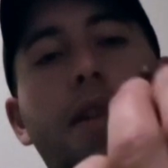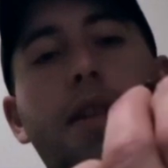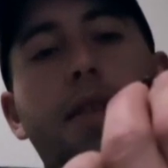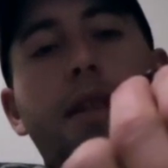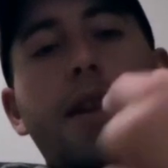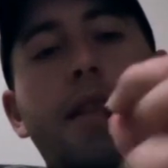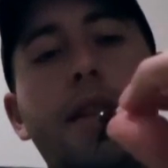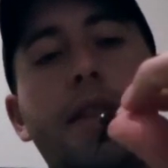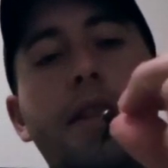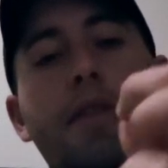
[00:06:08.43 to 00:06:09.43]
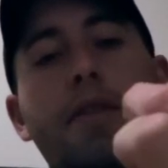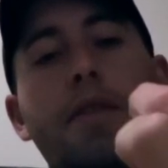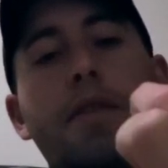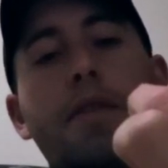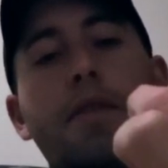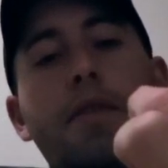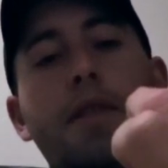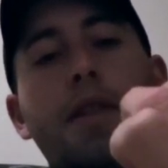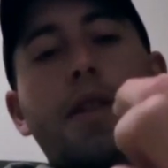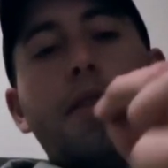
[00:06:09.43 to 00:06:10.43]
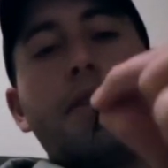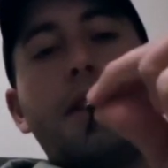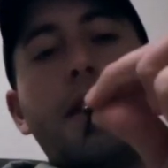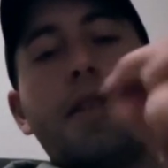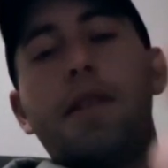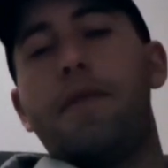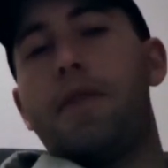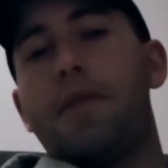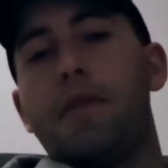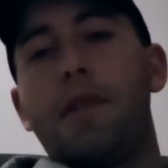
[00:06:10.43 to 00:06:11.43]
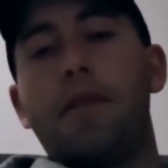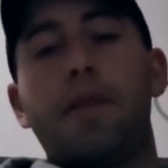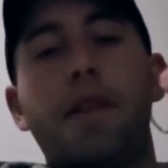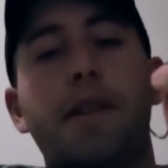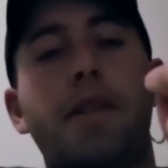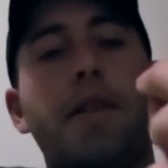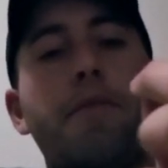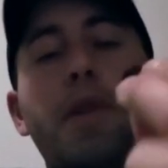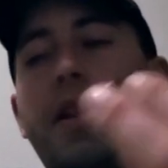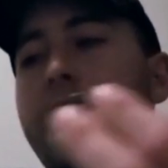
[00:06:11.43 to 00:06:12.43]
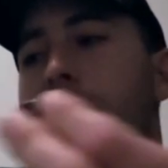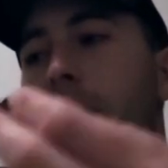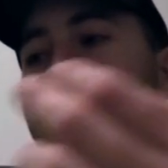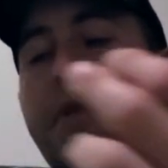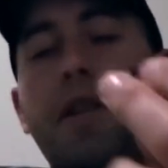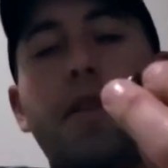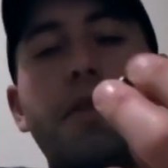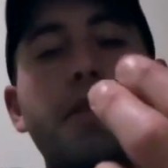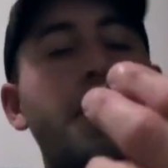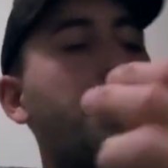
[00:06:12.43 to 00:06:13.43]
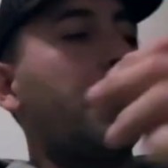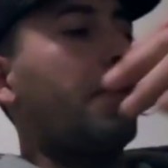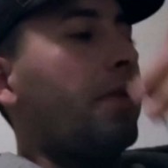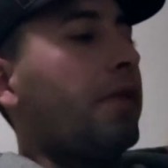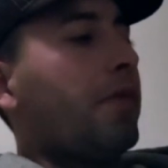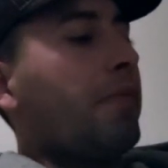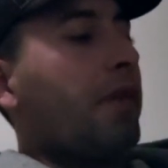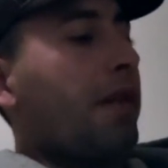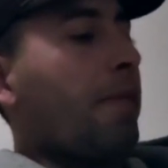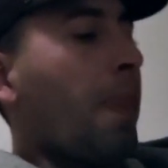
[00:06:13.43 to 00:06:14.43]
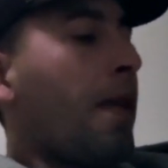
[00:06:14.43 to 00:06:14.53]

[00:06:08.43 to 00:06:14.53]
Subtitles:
And I like the colored jig heads, even though it nicks off, but I like to match my colors up a little bit.